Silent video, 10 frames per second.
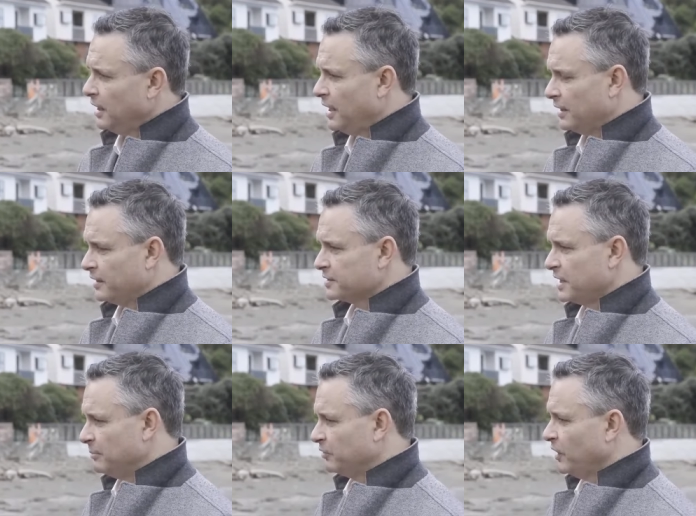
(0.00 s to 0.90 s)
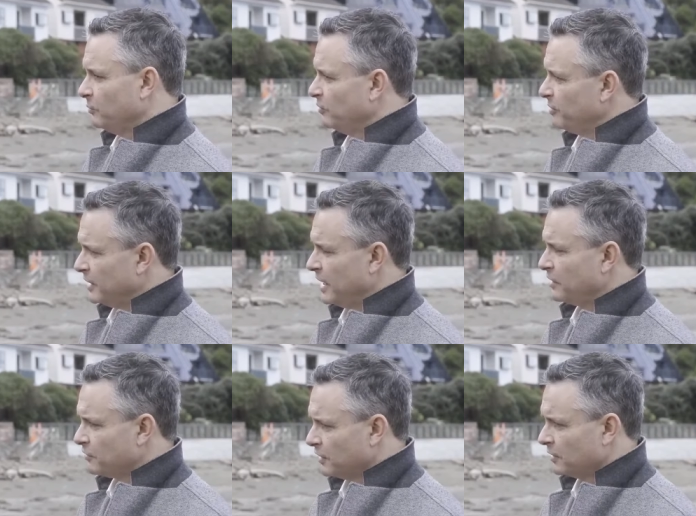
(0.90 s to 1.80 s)
uh, and at the same time, we've been
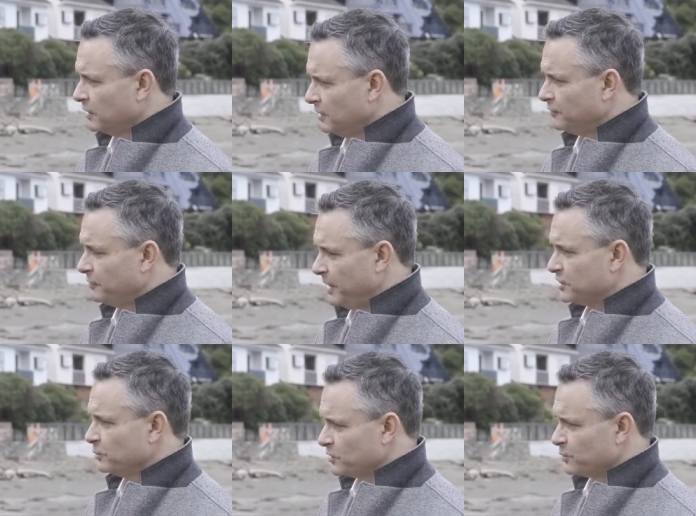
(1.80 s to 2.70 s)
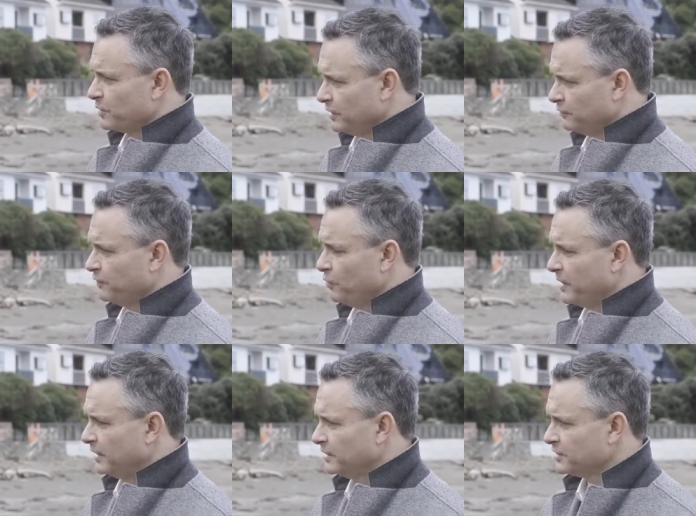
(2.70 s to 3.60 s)
gathering information which will then
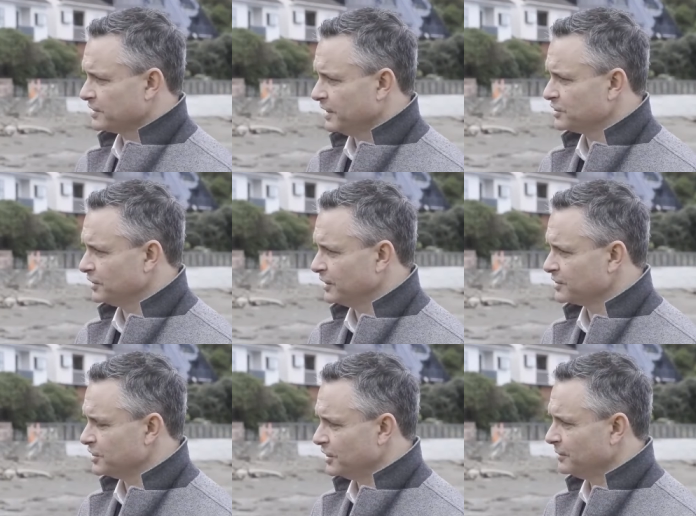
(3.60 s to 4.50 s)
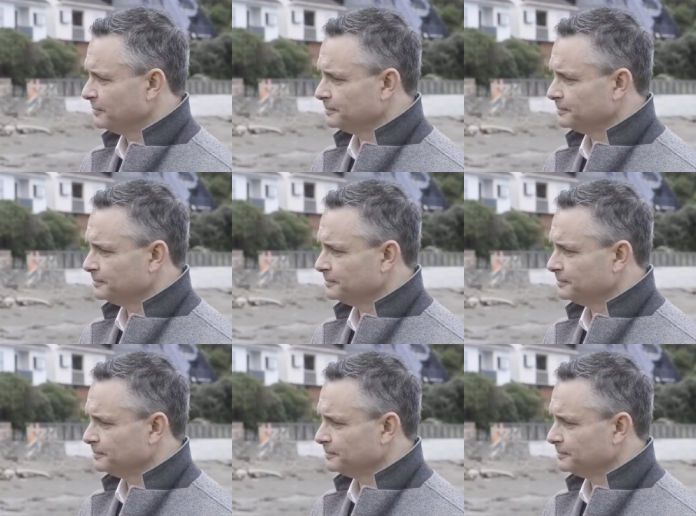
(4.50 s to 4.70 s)
inform that legislation next year.